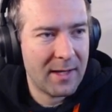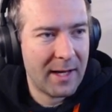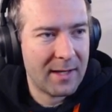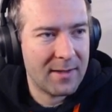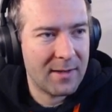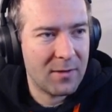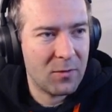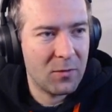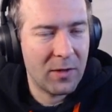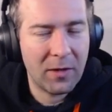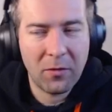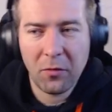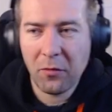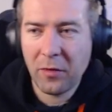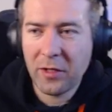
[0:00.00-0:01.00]
access to that
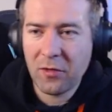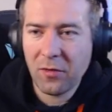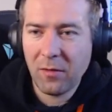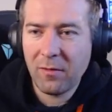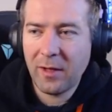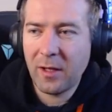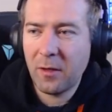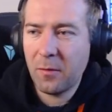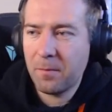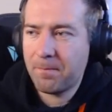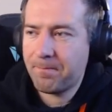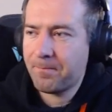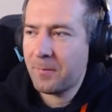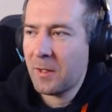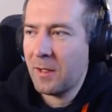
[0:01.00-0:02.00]
original value.
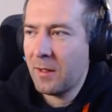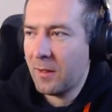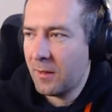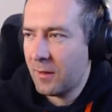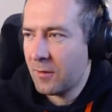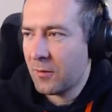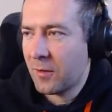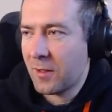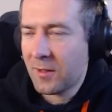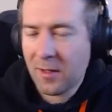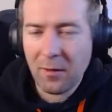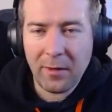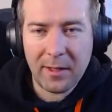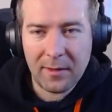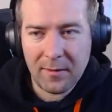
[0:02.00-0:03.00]
That's
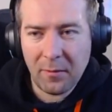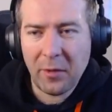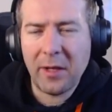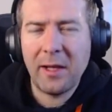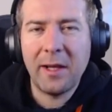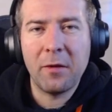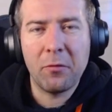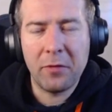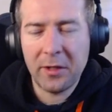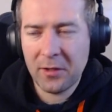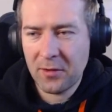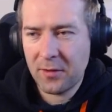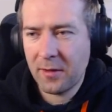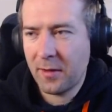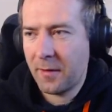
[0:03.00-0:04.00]
how I typically
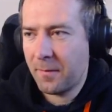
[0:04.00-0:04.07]
enrich